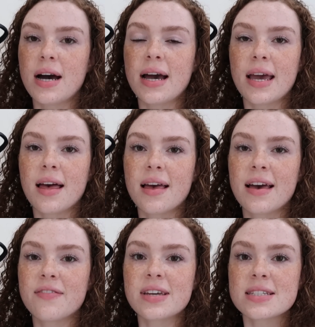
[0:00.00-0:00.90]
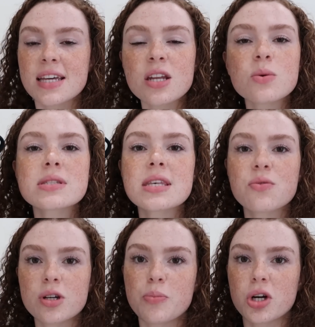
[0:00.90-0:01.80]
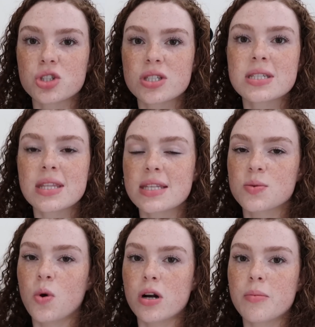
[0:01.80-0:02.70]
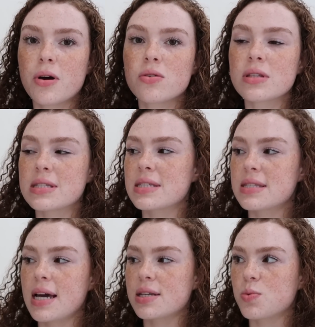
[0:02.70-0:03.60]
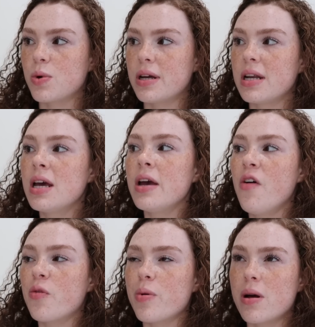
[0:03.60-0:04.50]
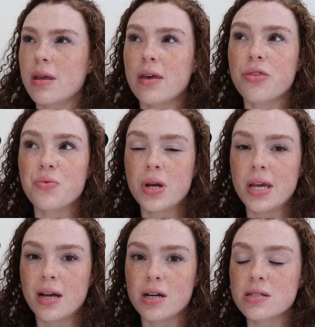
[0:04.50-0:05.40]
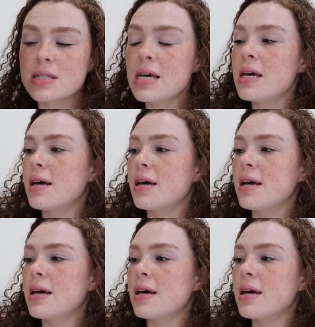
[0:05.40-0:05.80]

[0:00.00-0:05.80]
I have continuously repurchased this water bottle, this exact one, probably like three years.